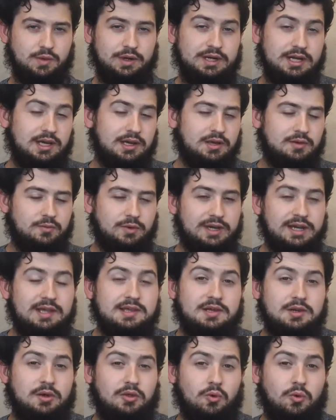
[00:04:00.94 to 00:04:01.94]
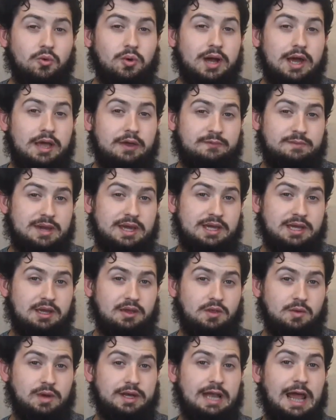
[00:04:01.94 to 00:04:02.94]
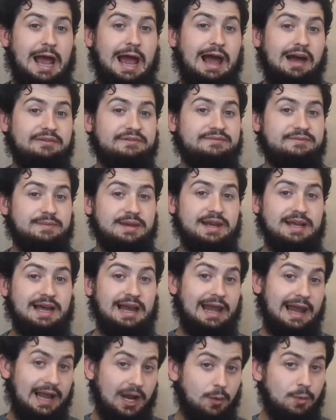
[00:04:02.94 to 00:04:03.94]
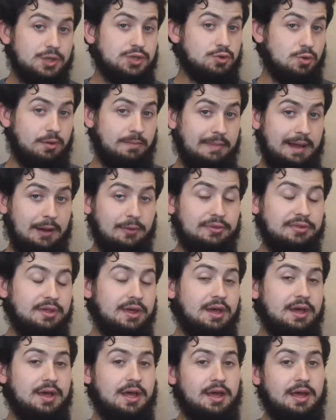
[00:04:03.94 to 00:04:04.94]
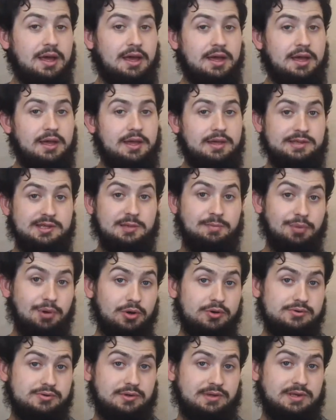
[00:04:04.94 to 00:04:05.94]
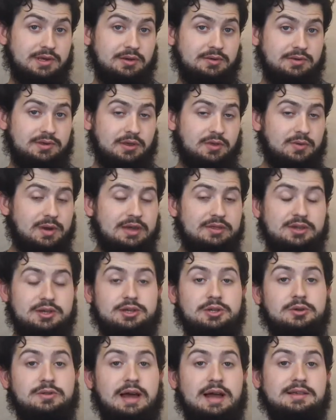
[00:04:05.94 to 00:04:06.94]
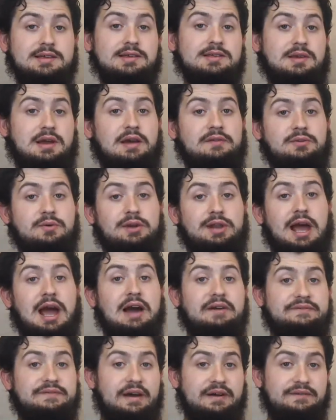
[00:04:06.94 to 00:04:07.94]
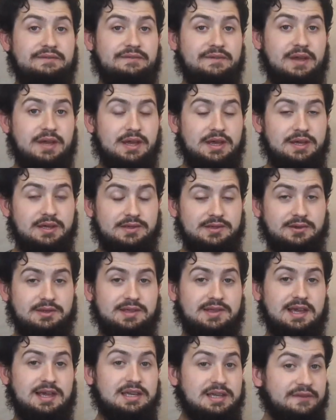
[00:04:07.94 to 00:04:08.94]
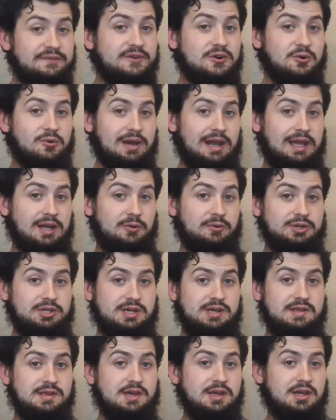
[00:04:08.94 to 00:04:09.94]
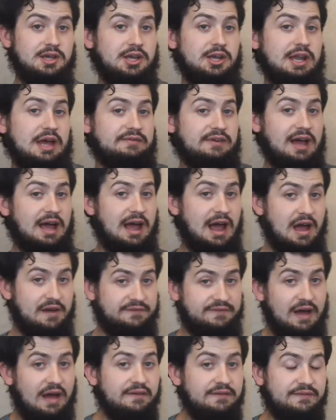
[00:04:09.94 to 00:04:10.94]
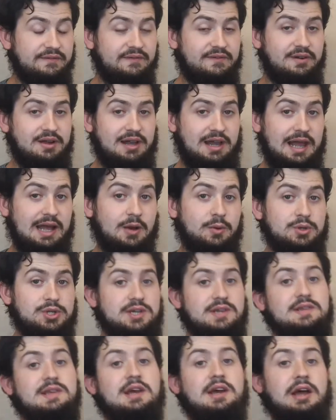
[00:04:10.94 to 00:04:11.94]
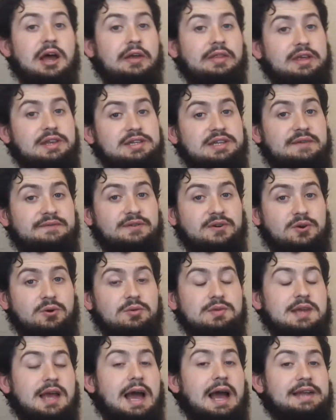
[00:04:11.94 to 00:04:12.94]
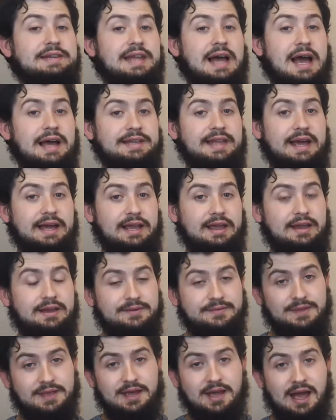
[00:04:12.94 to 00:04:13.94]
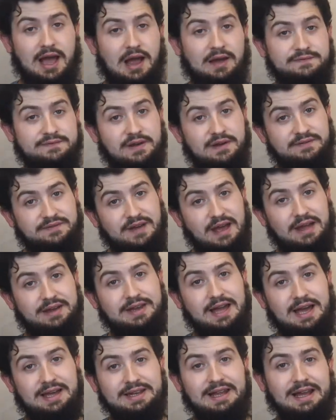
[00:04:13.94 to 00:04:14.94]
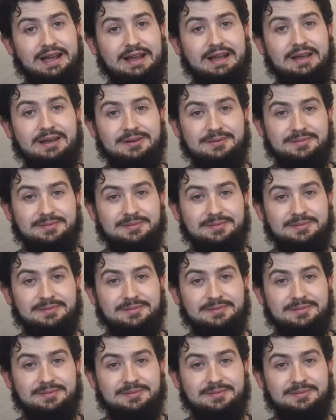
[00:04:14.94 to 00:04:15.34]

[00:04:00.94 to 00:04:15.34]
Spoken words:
we'd need to know the way of making the word af, meaning a language or a mouth, into the plural. So the way that you do that is you have the word afaf. So to say difficult languages, you'd have afaf, languages, and then difficult, ad adag. Afaf, ad adag.